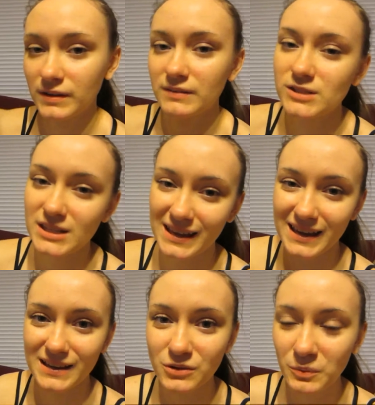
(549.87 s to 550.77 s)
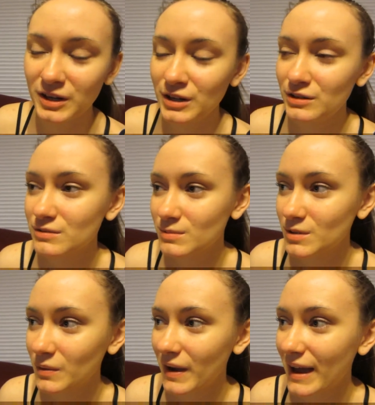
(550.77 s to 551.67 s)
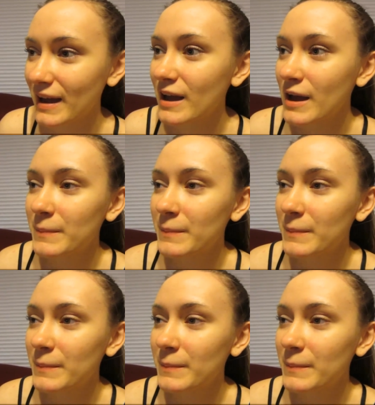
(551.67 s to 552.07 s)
it was, like, in the window, so it was okay,